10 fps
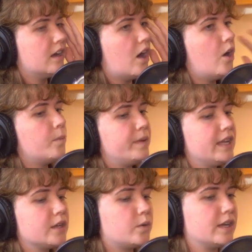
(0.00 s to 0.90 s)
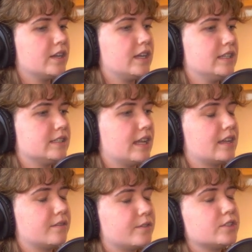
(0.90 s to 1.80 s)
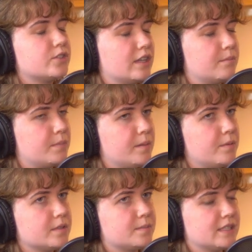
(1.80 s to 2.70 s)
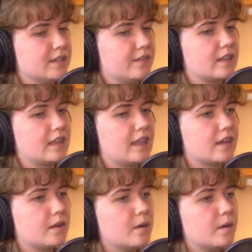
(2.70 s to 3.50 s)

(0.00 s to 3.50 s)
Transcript: oh, being queer is like for straight people specifically, like,